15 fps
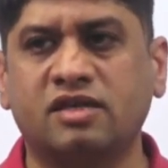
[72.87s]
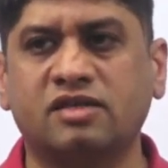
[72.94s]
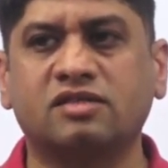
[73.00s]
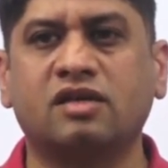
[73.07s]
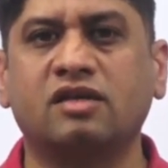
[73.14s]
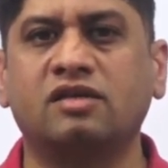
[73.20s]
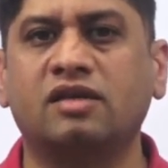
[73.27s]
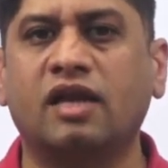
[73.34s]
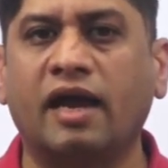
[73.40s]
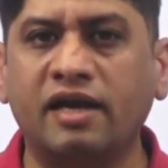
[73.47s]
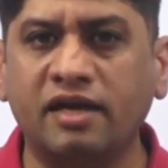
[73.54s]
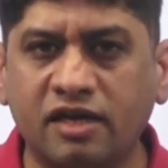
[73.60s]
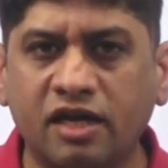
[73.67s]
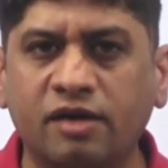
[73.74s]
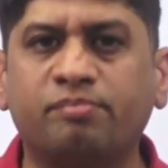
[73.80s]
there is a
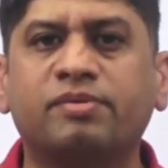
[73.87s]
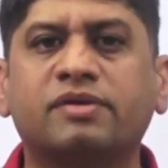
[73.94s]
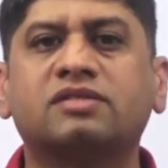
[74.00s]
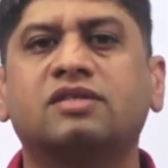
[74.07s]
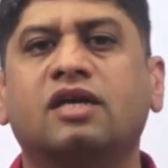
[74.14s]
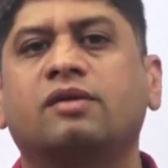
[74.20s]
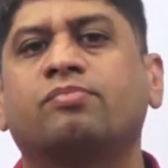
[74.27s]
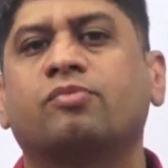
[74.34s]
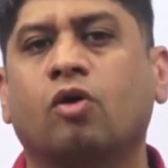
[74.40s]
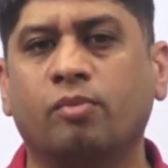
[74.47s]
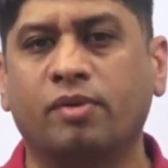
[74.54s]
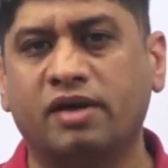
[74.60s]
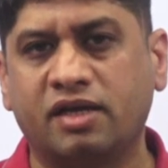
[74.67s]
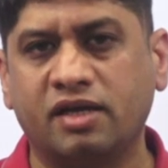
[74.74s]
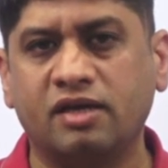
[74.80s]
90%
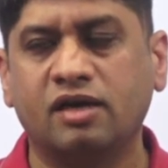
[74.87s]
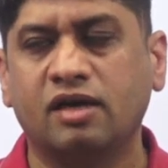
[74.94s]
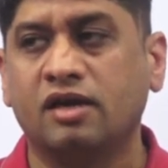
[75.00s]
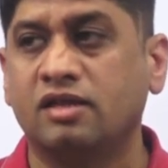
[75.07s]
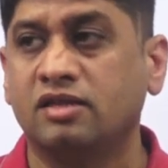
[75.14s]
probability